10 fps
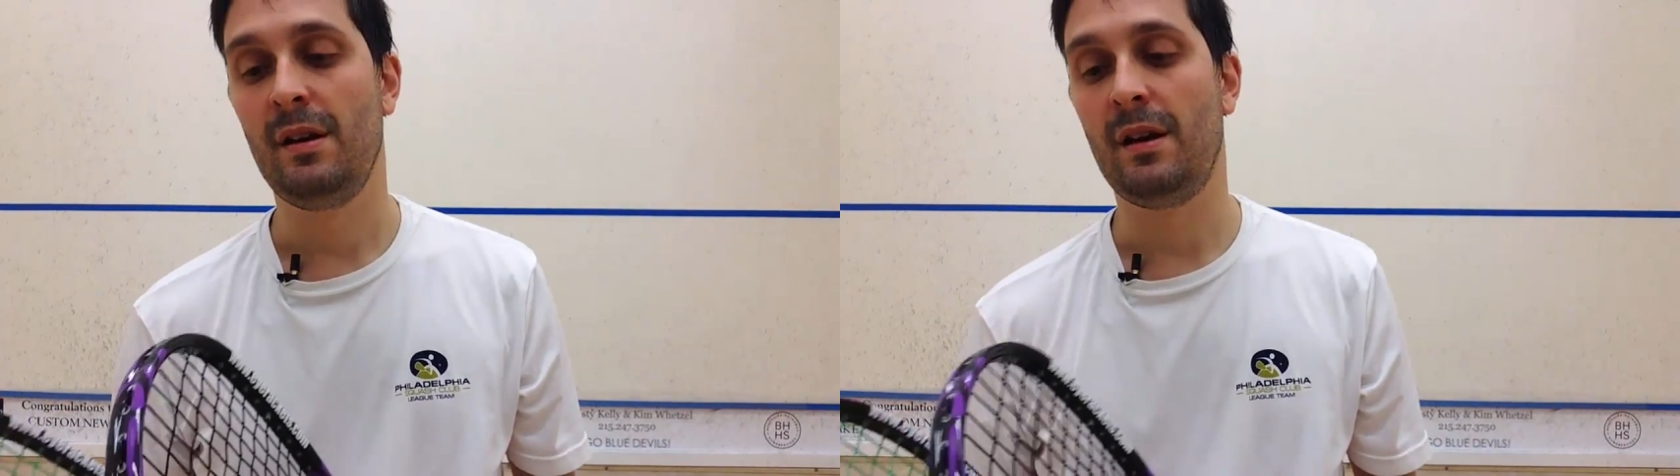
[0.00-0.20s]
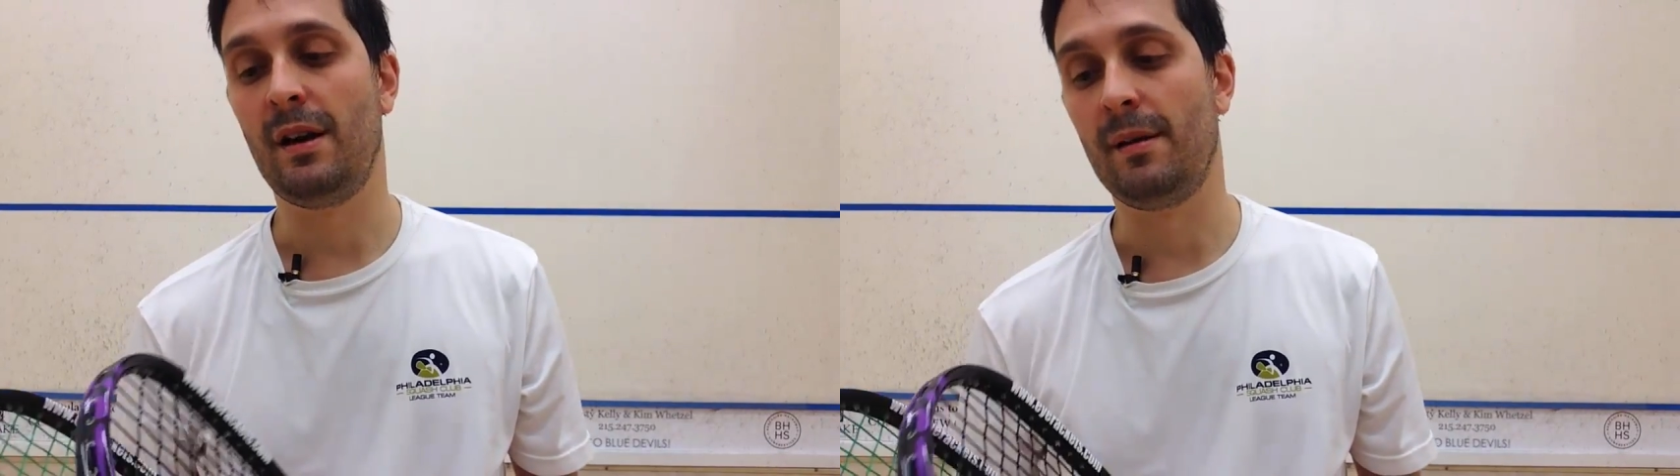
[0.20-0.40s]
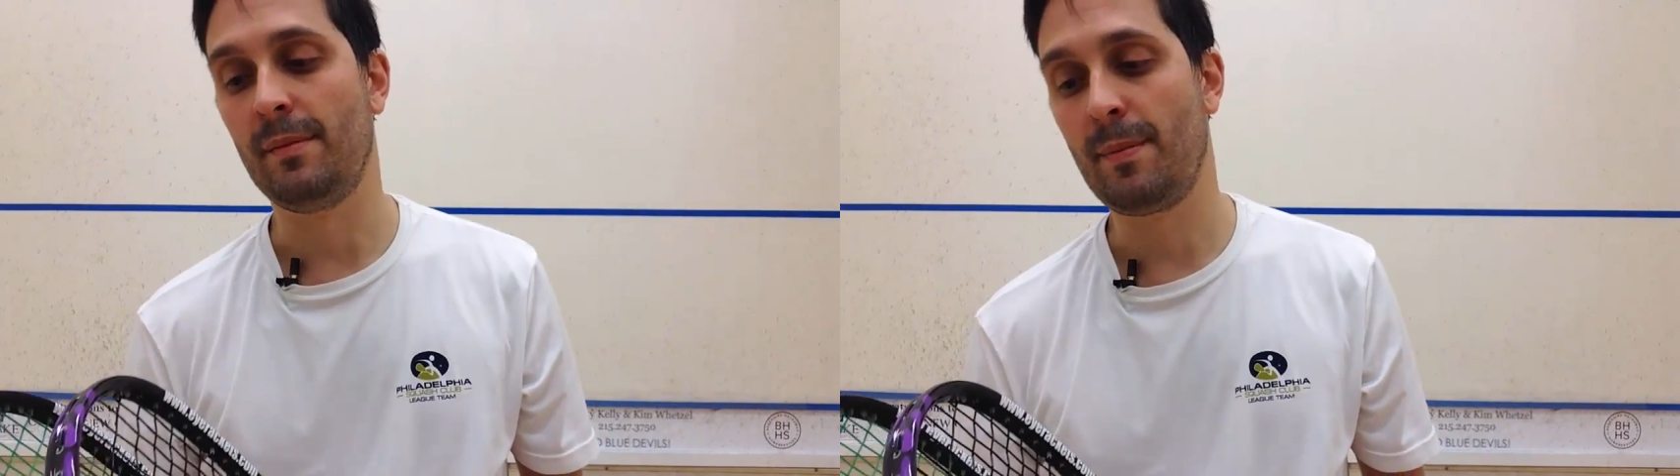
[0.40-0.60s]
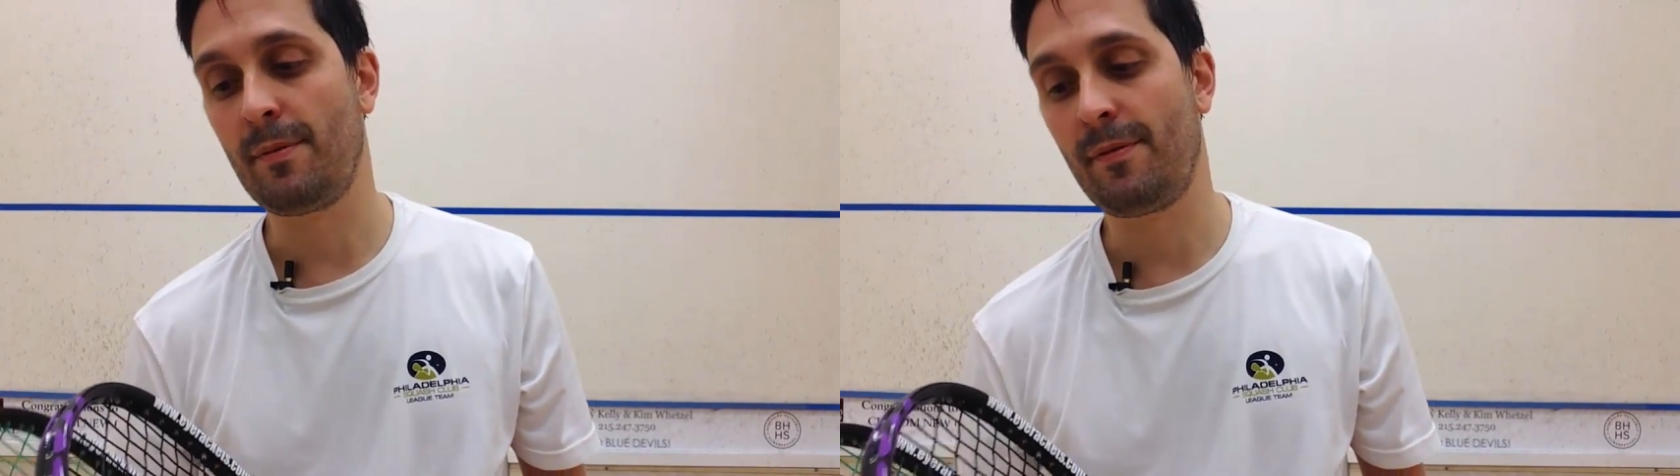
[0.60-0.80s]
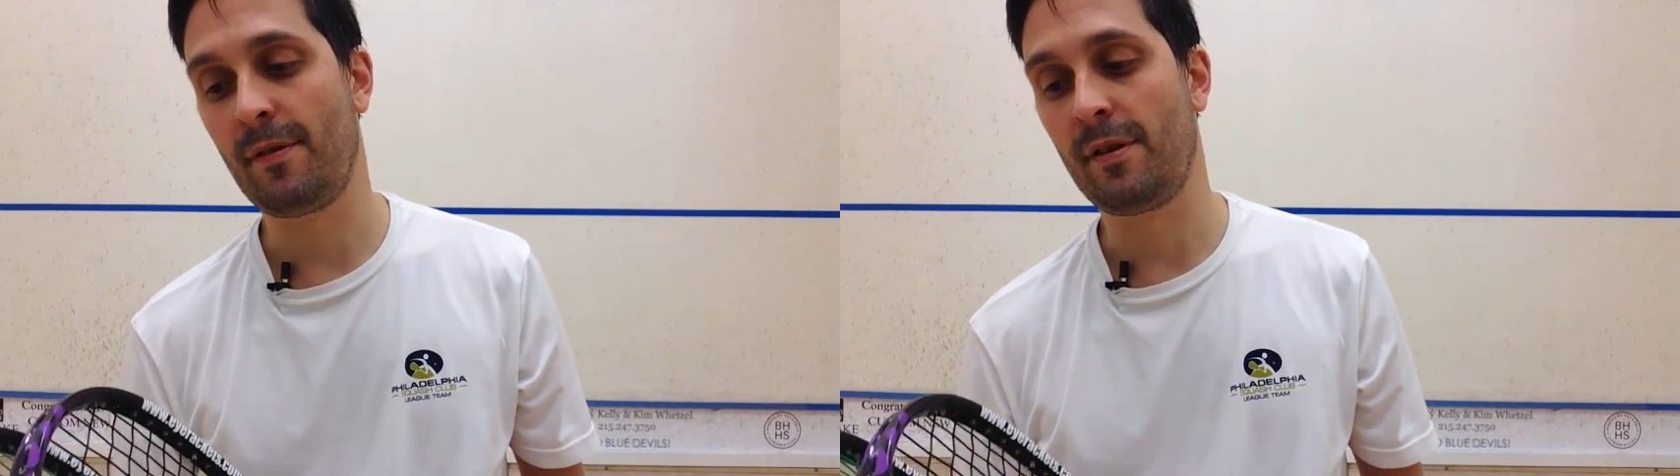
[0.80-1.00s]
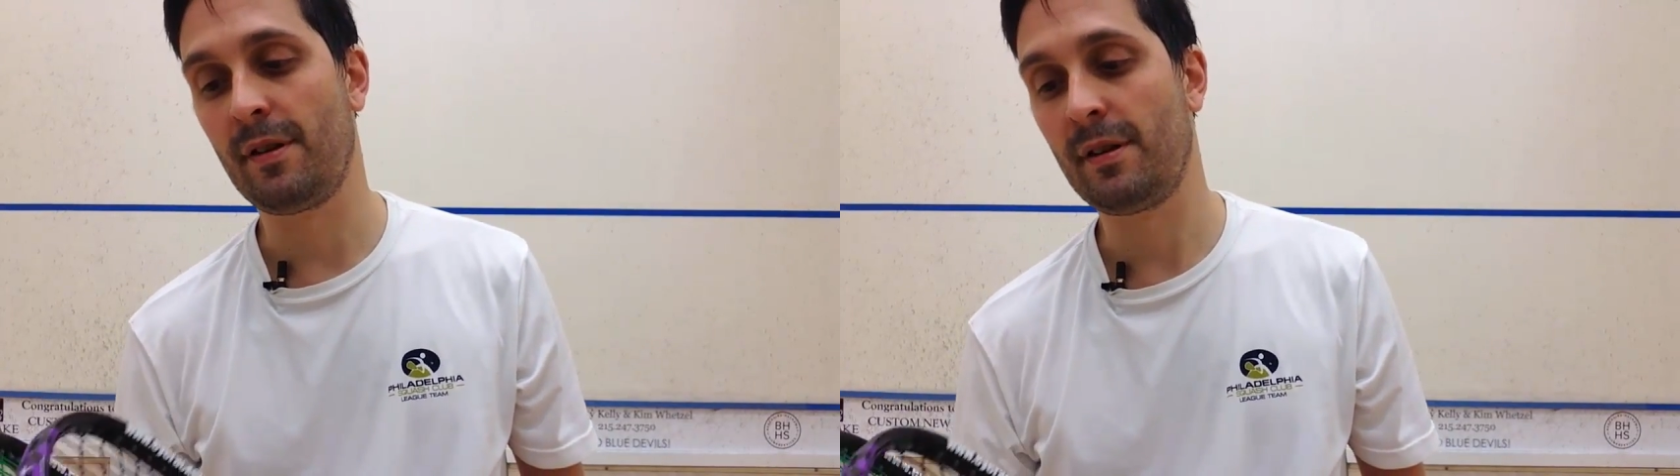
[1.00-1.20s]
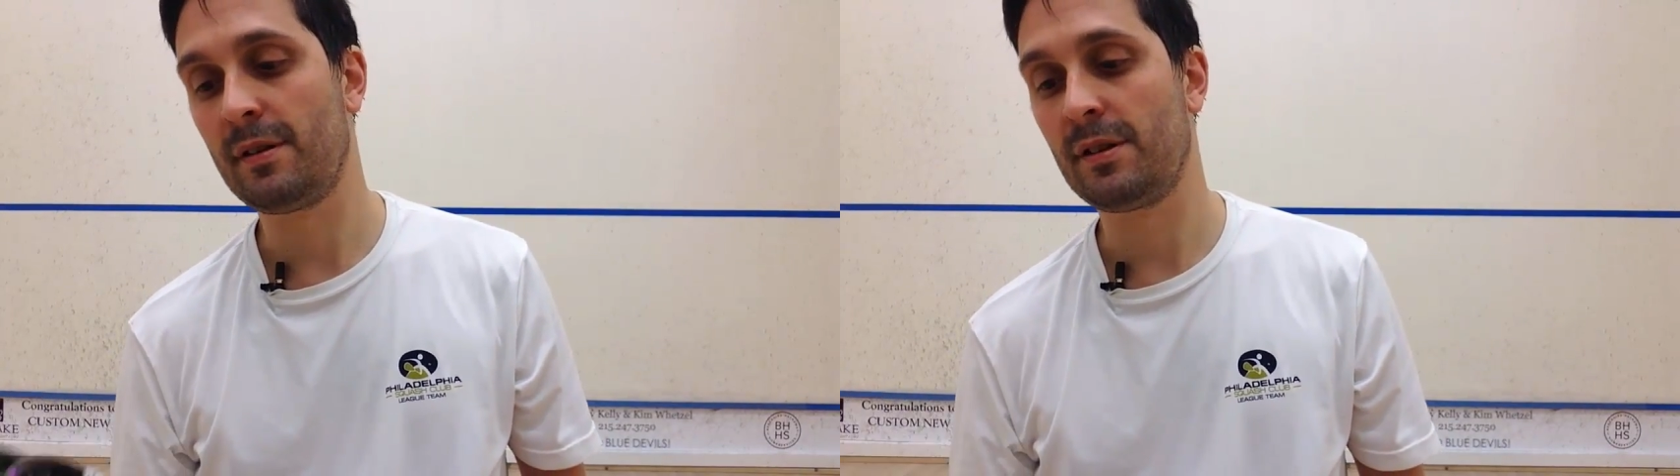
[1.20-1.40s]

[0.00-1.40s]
Um, they prefer to,